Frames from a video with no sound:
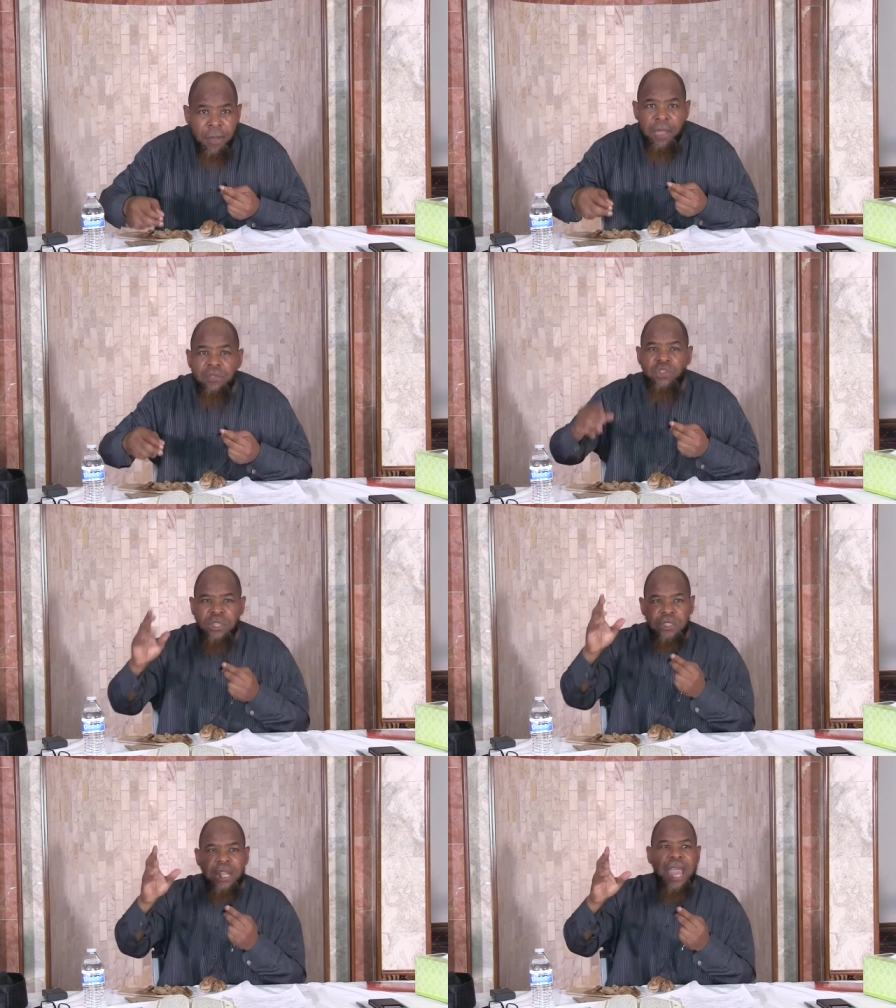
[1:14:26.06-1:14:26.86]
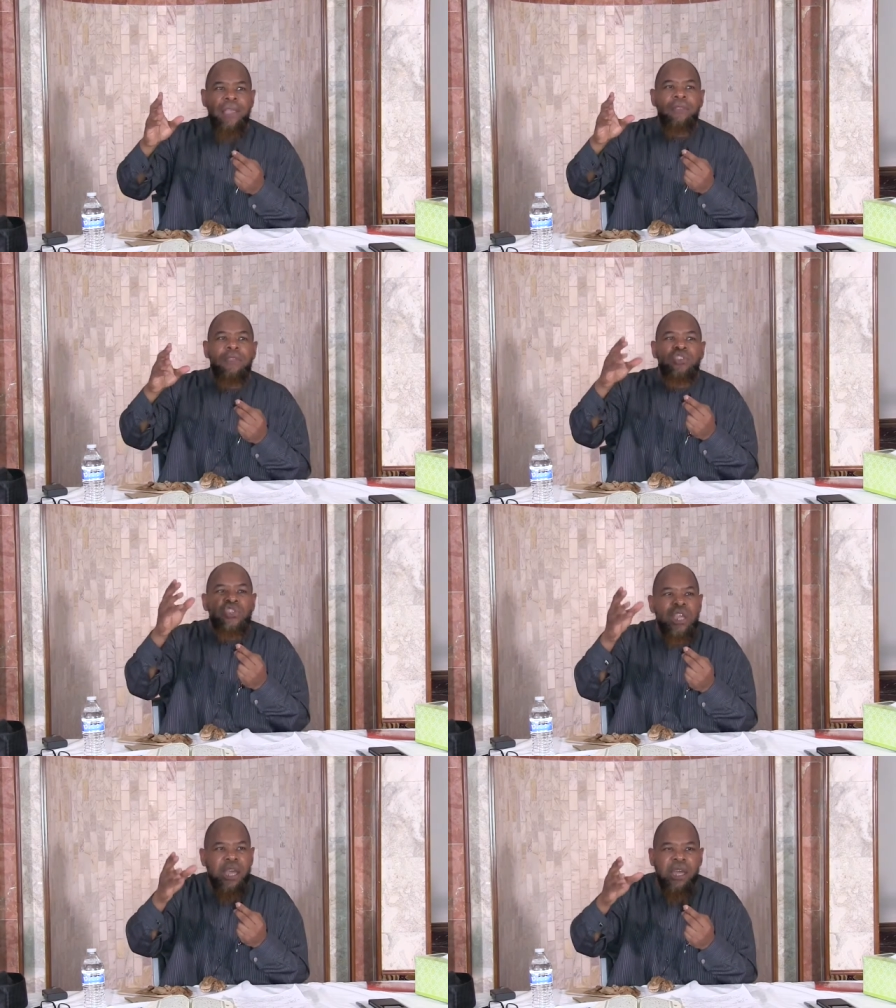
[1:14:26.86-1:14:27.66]
but just like the
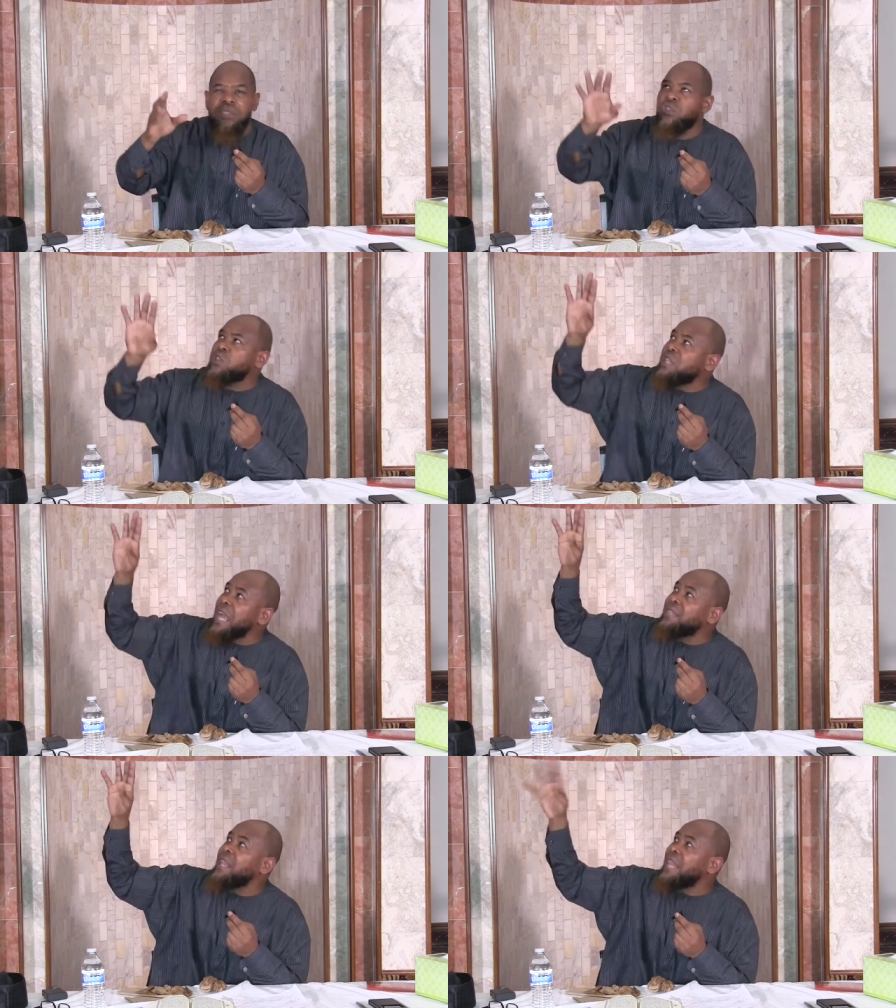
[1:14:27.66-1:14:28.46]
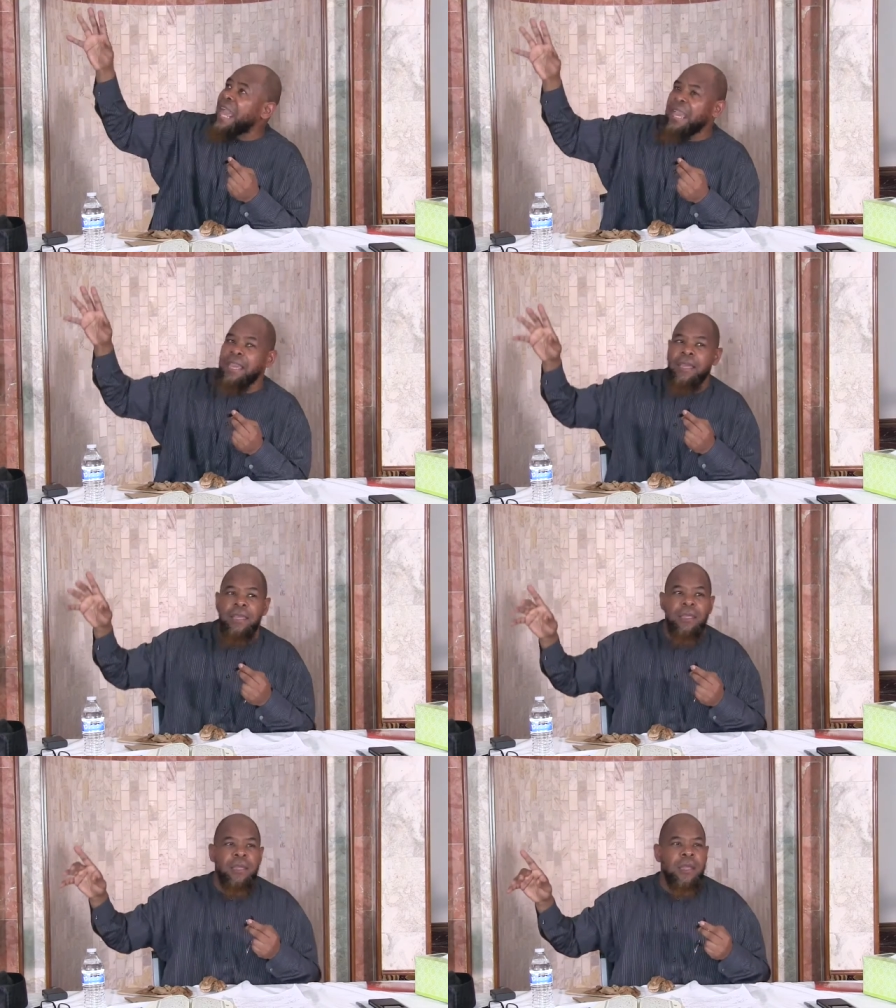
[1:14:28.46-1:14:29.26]
sheikh and just like the light,
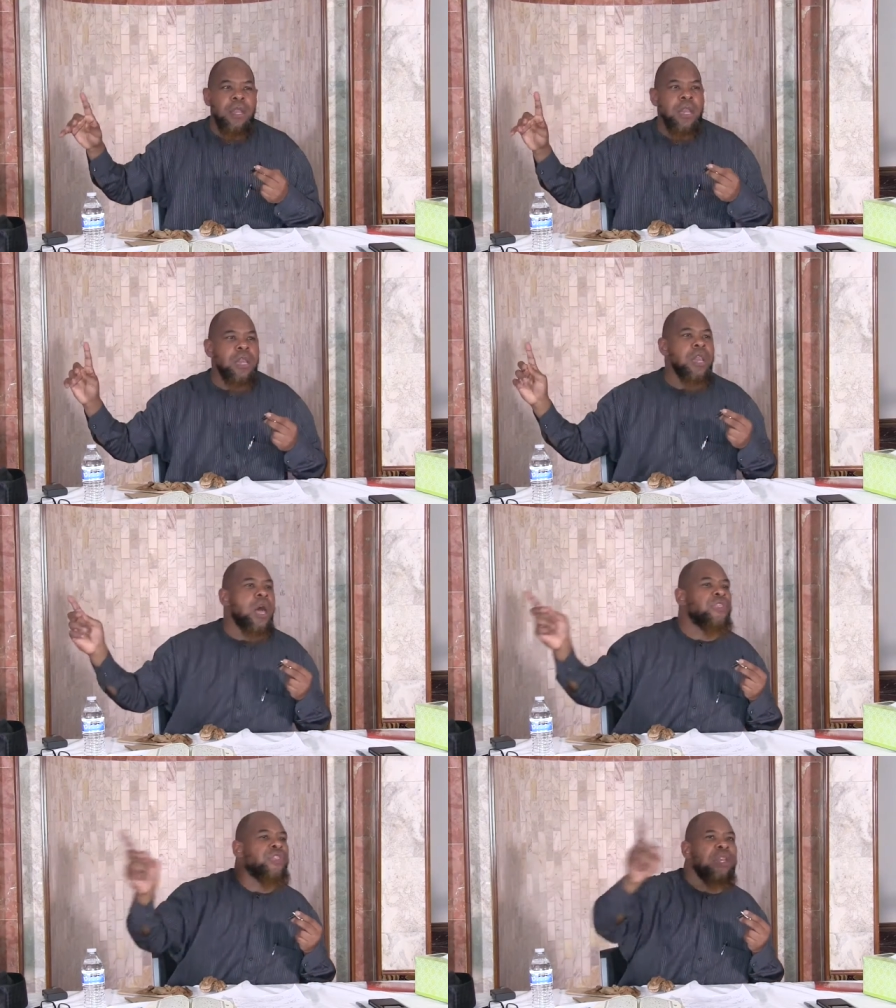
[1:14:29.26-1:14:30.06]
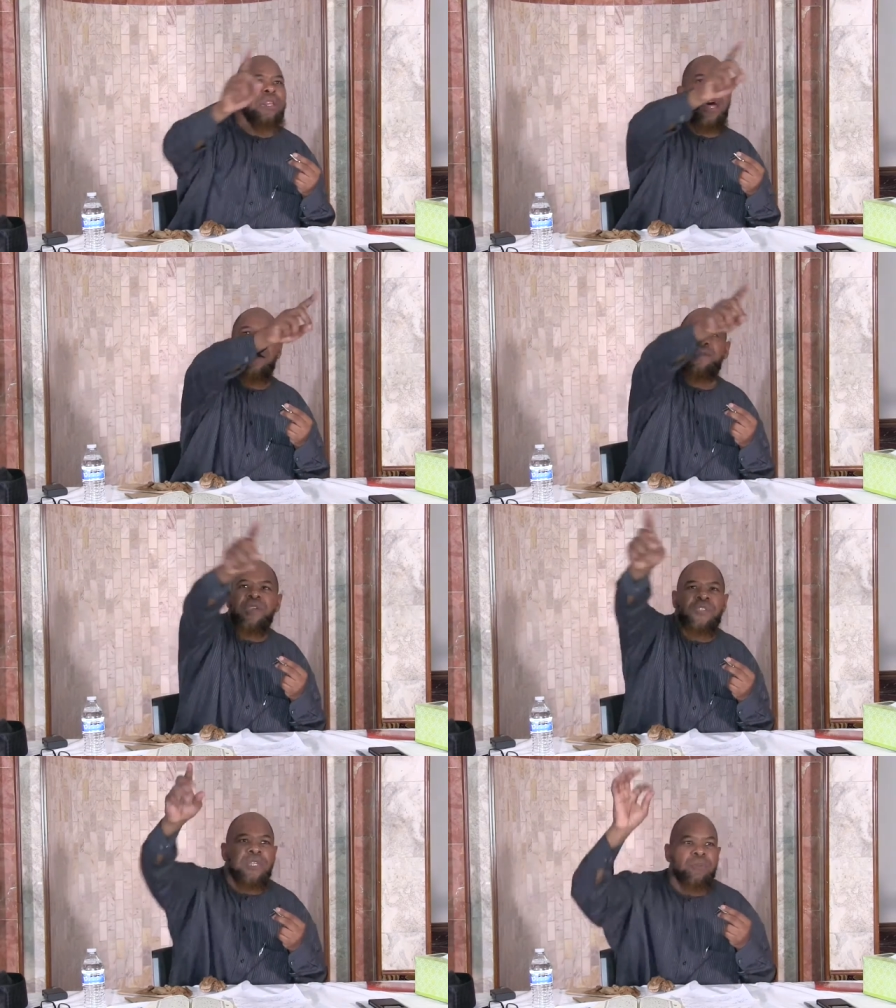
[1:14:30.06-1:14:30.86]
nothing of
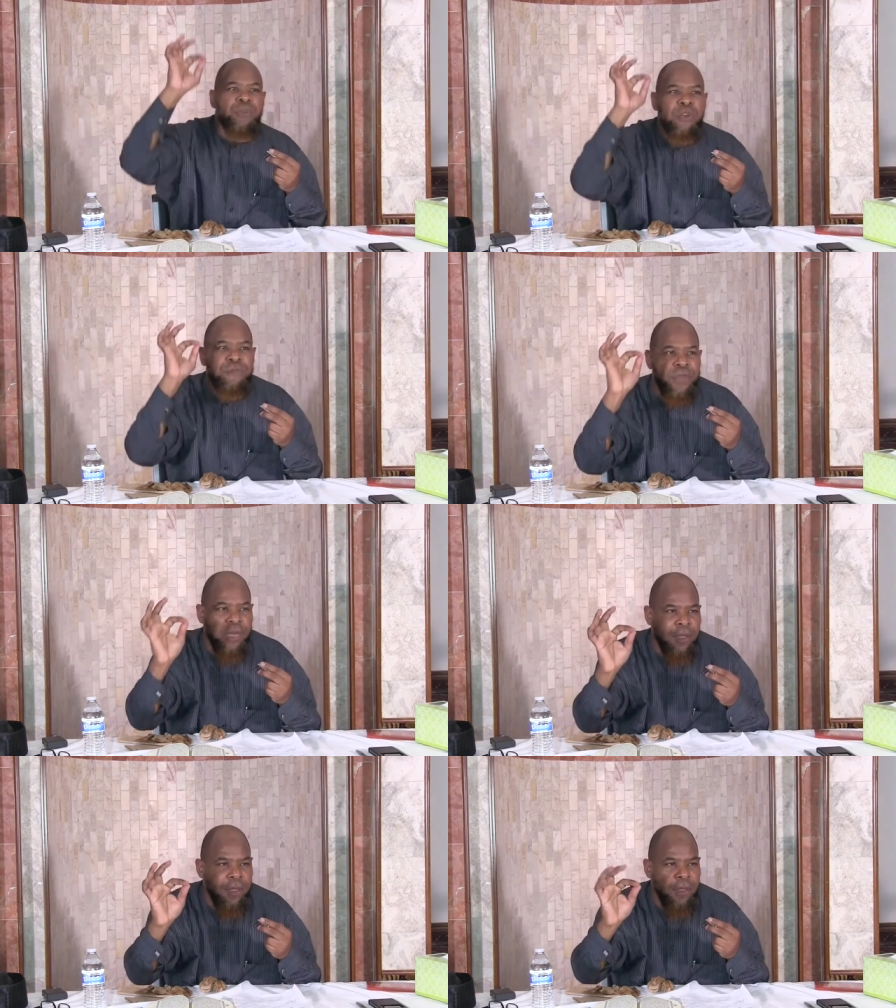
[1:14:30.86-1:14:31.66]
this is perfect.